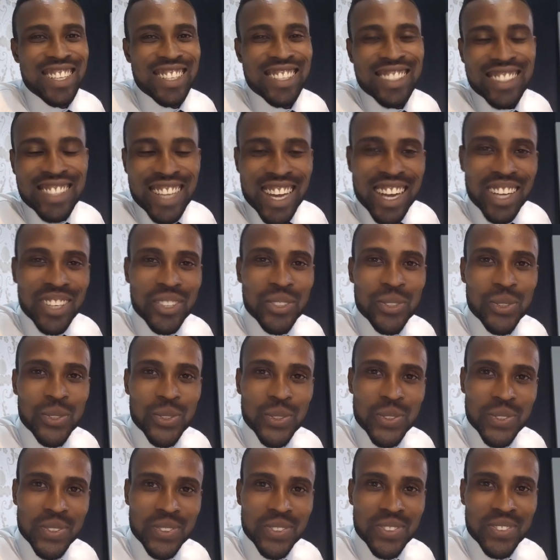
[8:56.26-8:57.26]
Dalu.
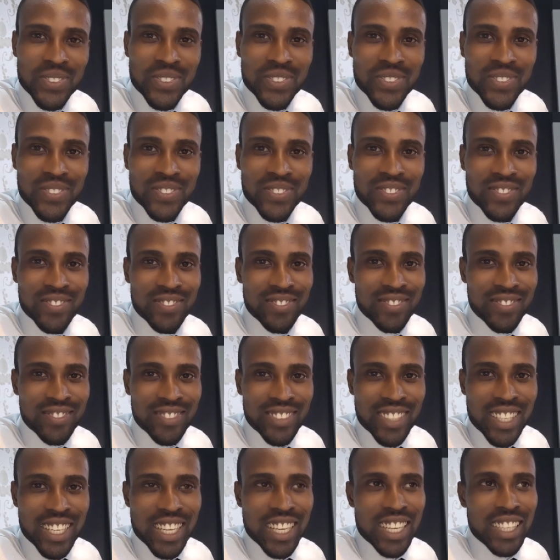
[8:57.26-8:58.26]

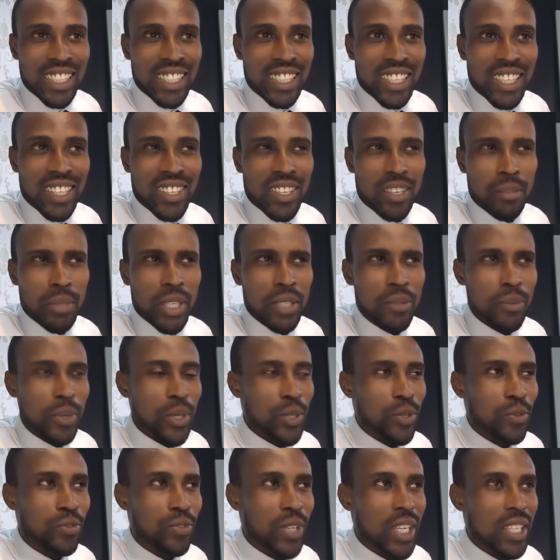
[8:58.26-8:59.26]
And all my
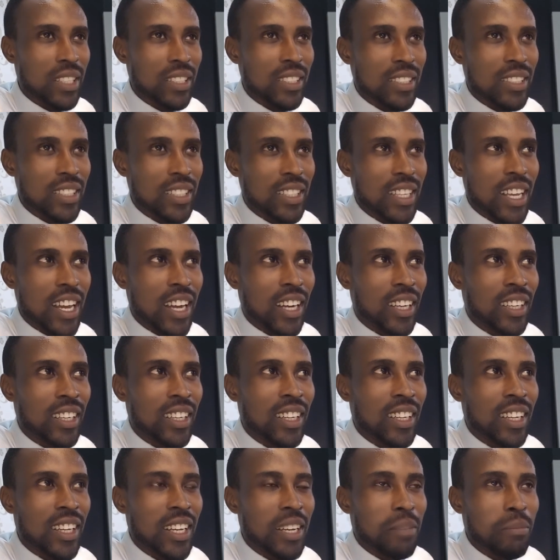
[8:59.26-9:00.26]
special friends. Yeah,
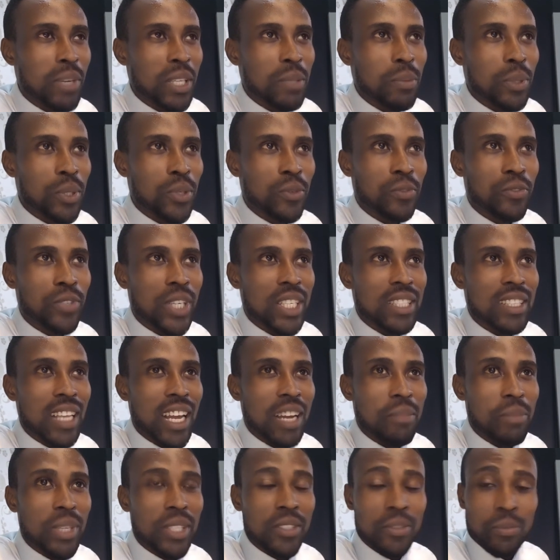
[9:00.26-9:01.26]
my special friends. I
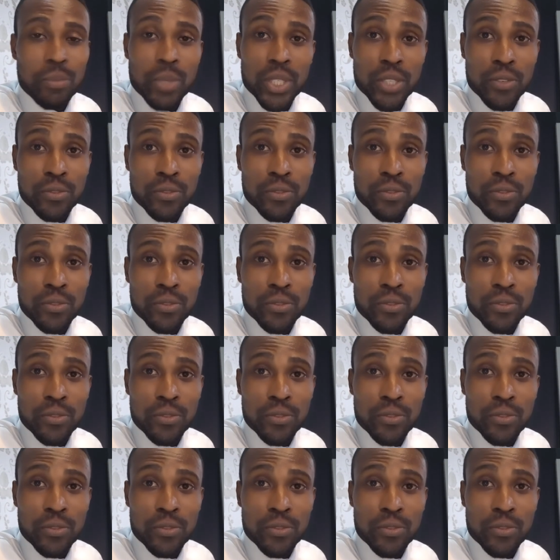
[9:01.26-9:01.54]
made special